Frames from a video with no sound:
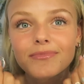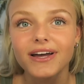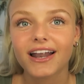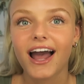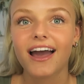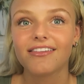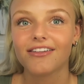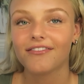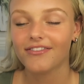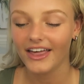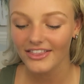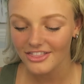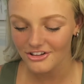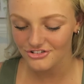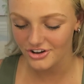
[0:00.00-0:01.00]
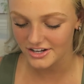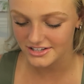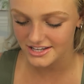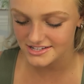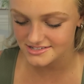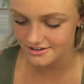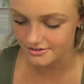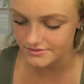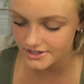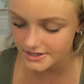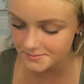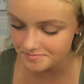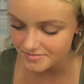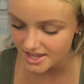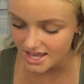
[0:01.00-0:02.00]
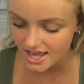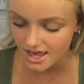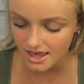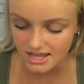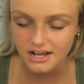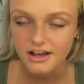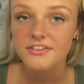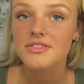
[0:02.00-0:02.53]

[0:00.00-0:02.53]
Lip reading: but I love like the chunky silver, and I